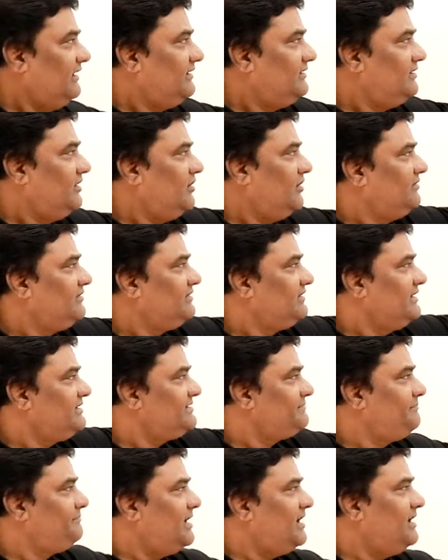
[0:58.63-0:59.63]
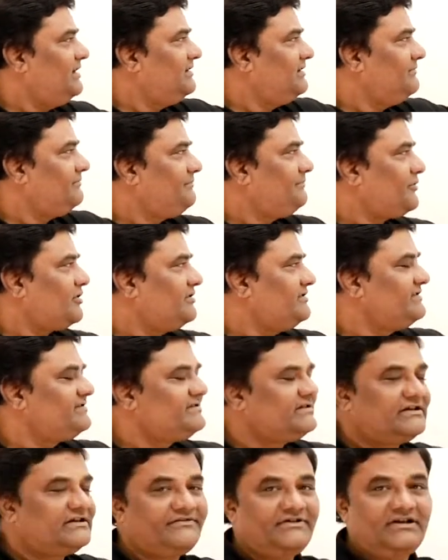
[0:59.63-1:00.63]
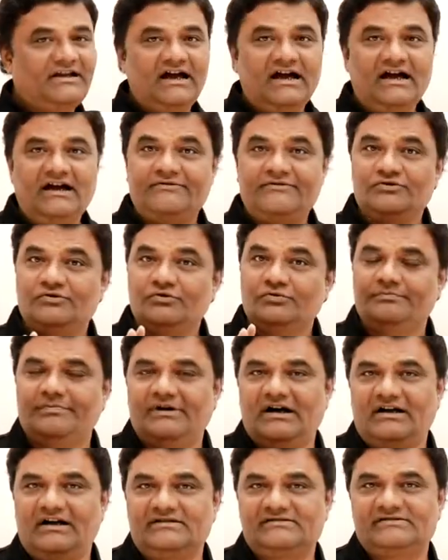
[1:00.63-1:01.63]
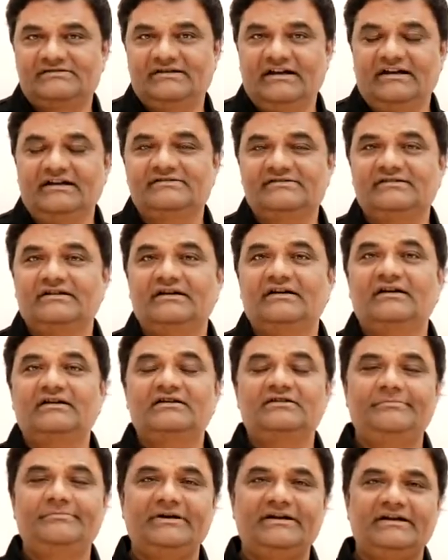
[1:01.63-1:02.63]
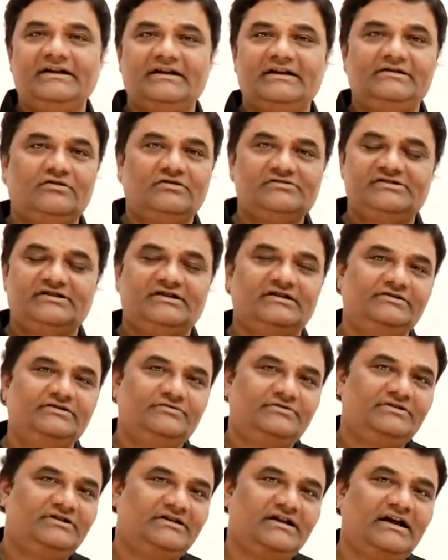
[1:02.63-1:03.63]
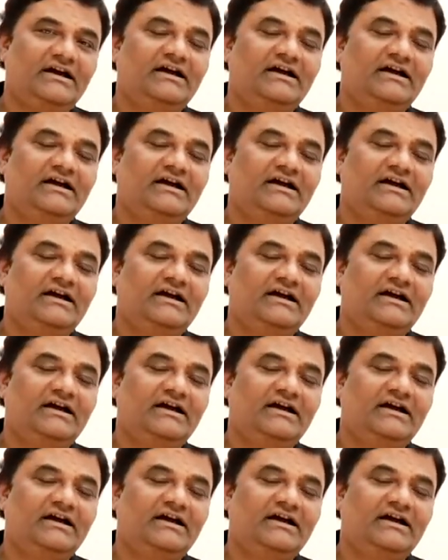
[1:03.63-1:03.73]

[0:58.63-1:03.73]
Now this processor will have two parts, that is arithmetic and logical unit